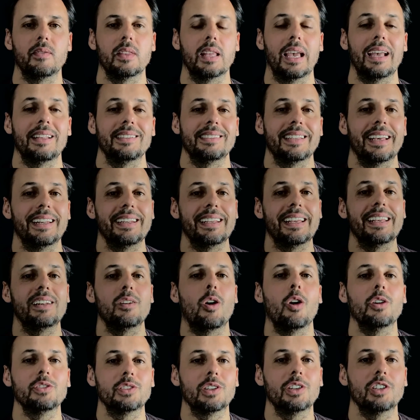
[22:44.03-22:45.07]
And then in
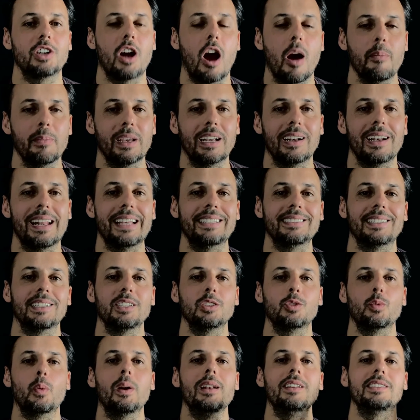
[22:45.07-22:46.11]
other coming lessons,
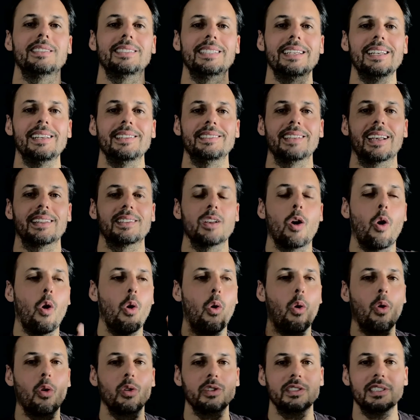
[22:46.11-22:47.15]
we'll see that
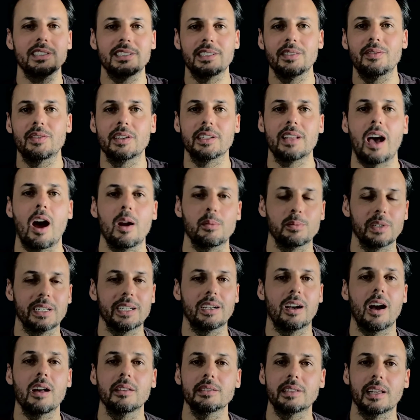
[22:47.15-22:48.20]
all these different harmonic
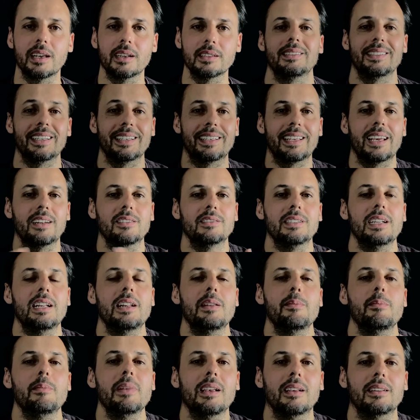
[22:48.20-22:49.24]
contexts can really
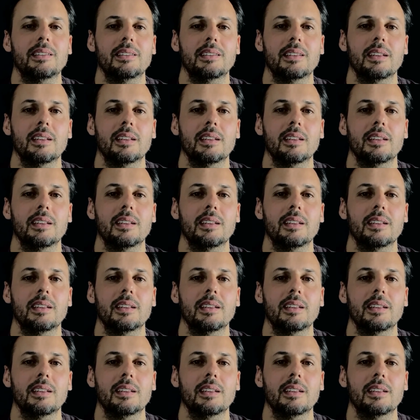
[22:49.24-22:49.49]
mix.